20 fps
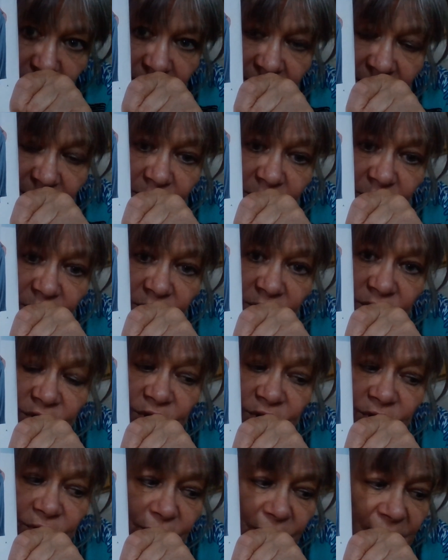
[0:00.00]
but I'm not
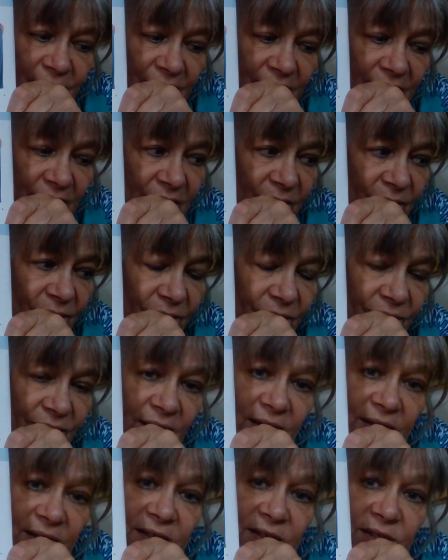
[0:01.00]
sure if
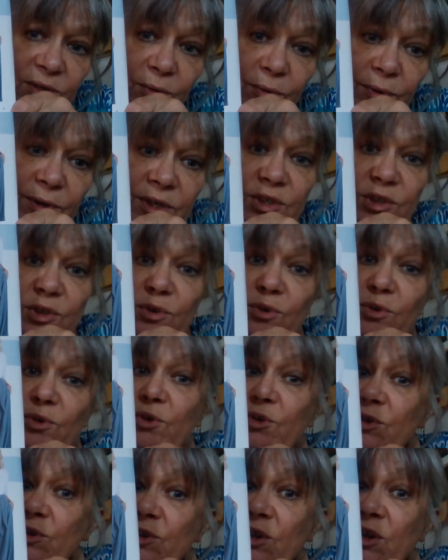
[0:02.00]
that is going to look
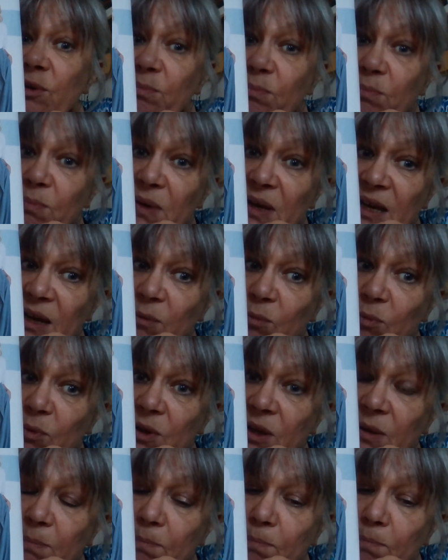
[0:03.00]
good on me
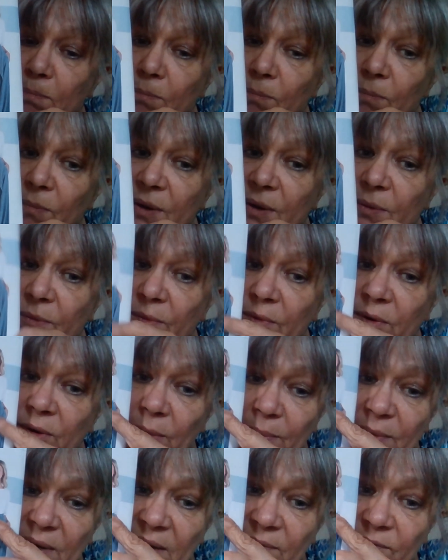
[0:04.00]
with the, I
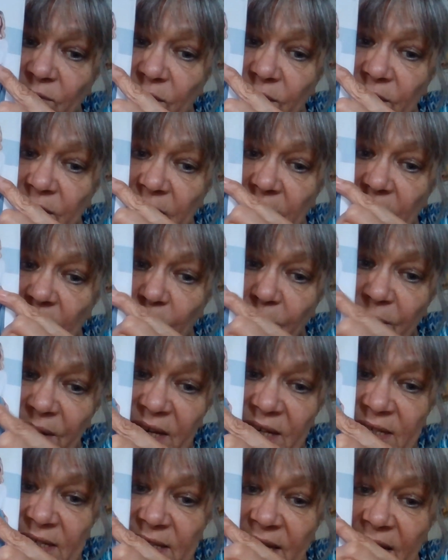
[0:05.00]
mean, I've got a
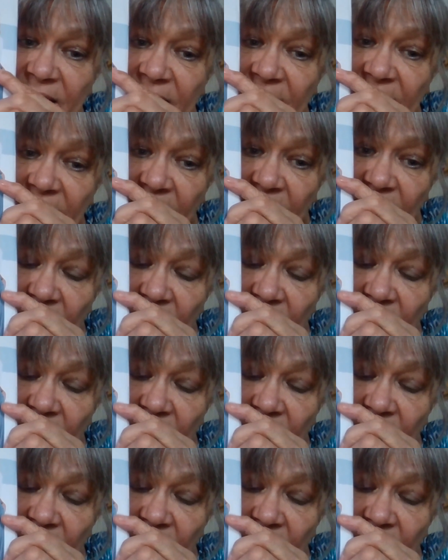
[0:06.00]
waist there,